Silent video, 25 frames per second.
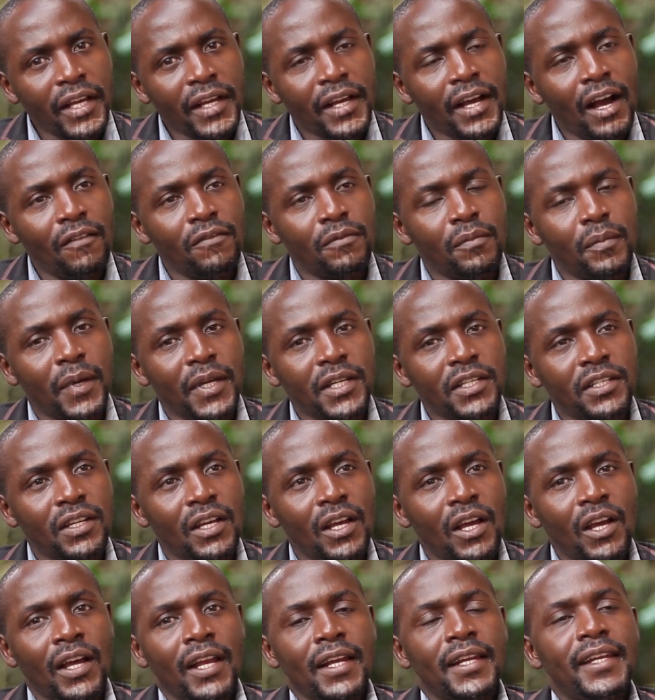government
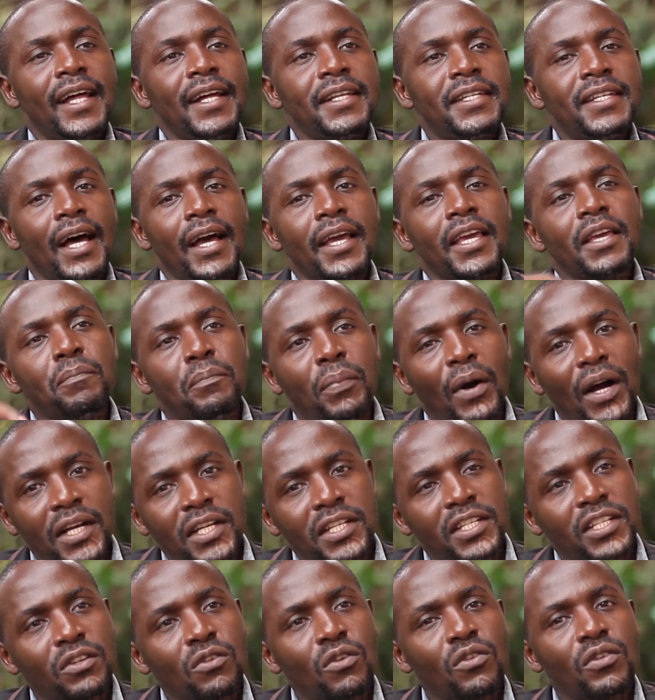that are
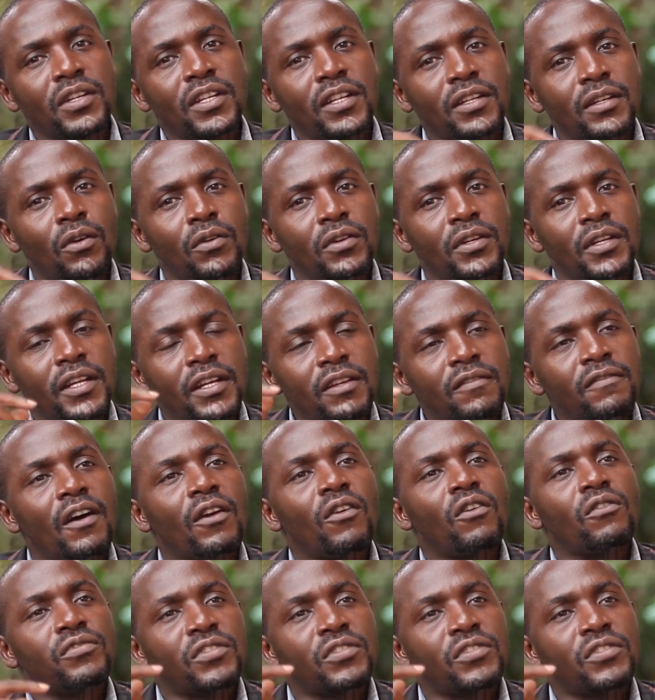impacting on the delivery of